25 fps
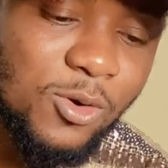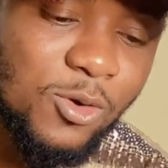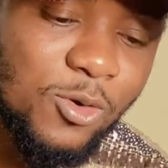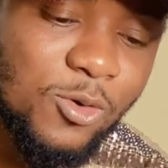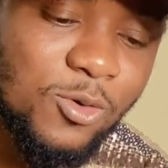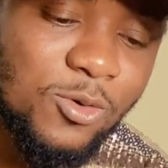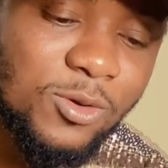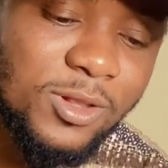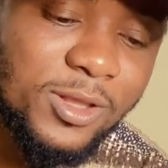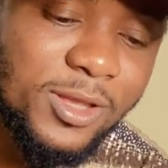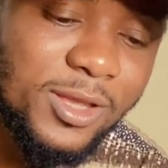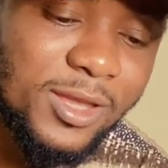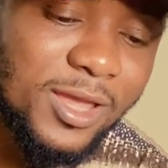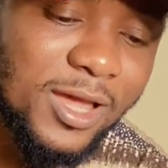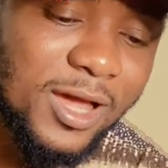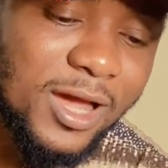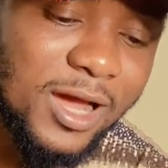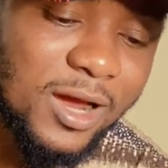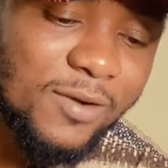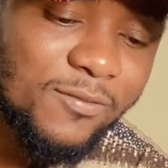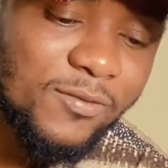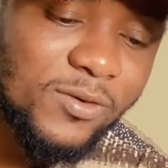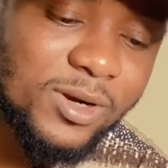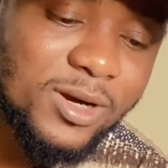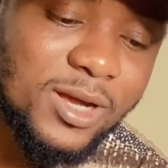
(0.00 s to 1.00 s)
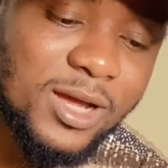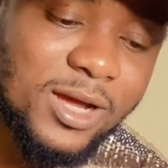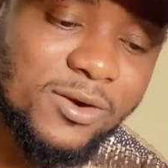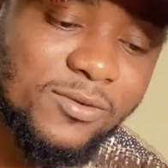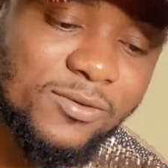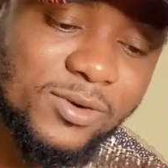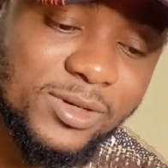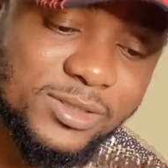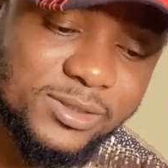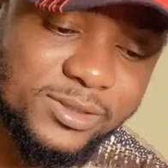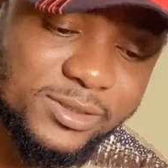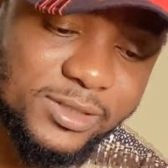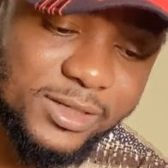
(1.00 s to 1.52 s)
only African
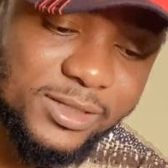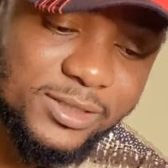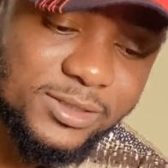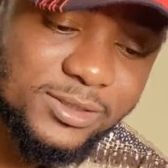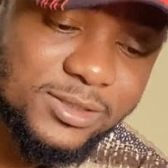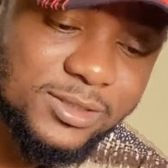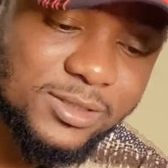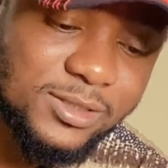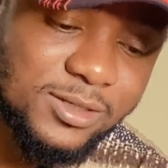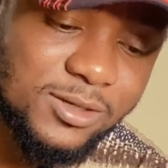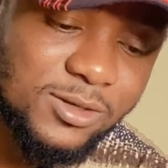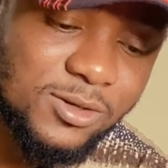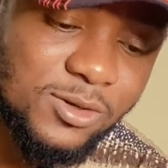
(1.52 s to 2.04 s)
Christians